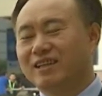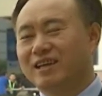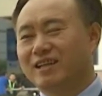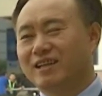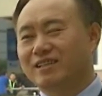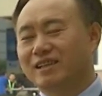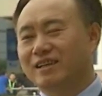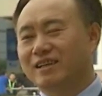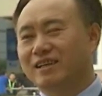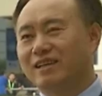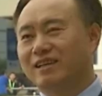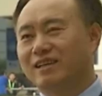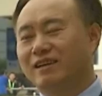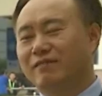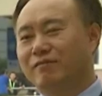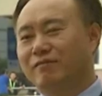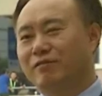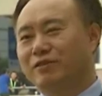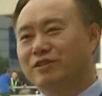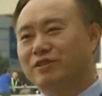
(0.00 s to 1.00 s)
Yes,
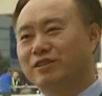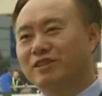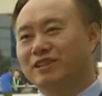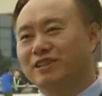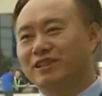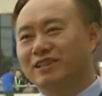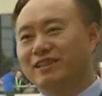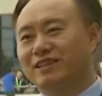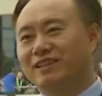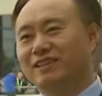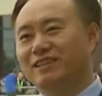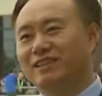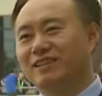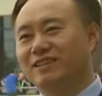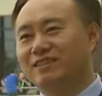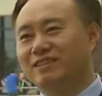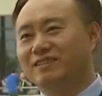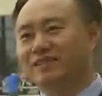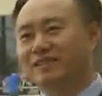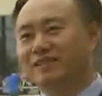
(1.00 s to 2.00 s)
uh, unfortunately, you
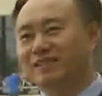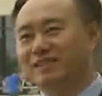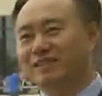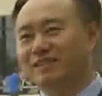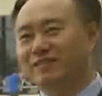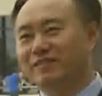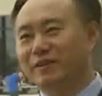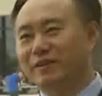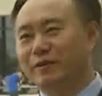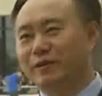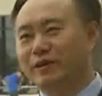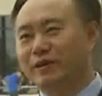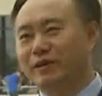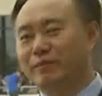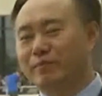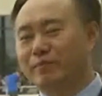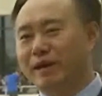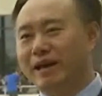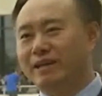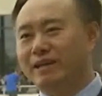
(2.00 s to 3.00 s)
know, it's uh,
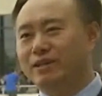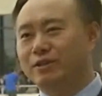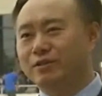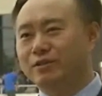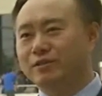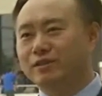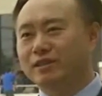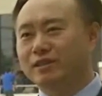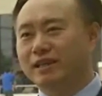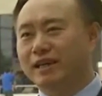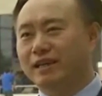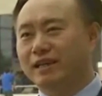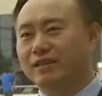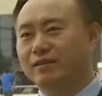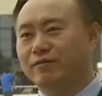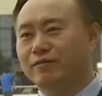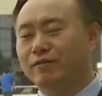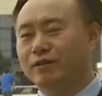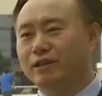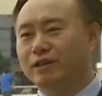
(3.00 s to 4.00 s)
very bad news
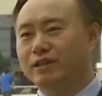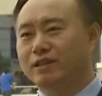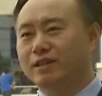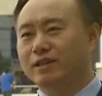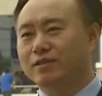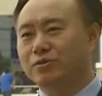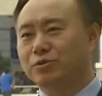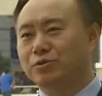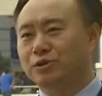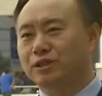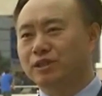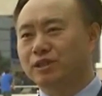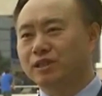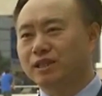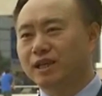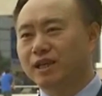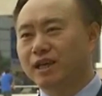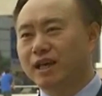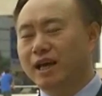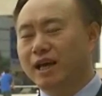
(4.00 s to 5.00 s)
and uh, for the industry.
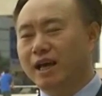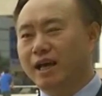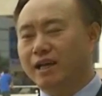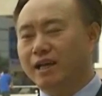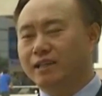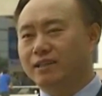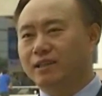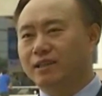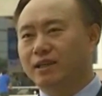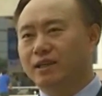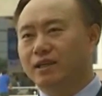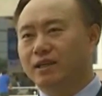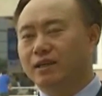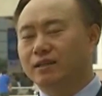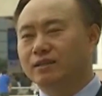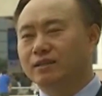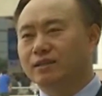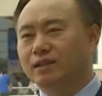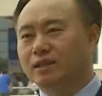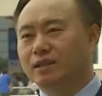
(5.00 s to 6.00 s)
And,
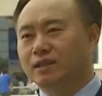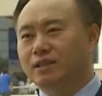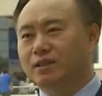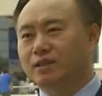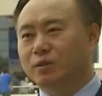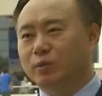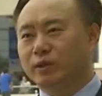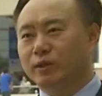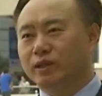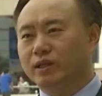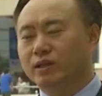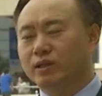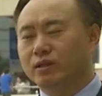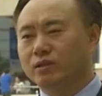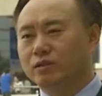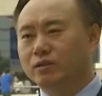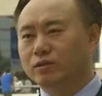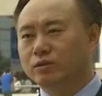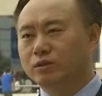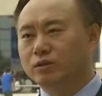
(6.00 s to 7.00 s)
uh, you know, we
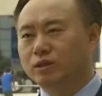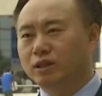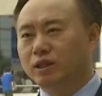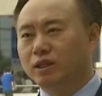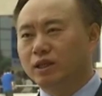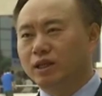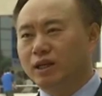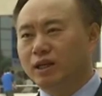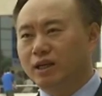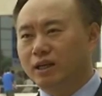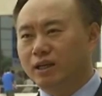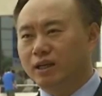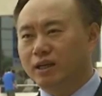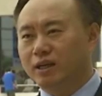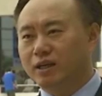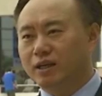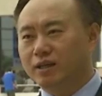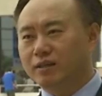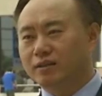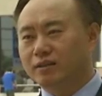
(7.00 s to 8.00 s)
know
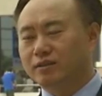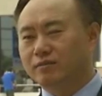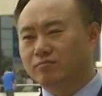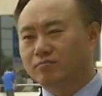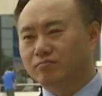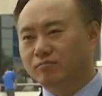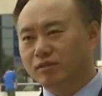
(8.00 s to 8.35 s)
uh,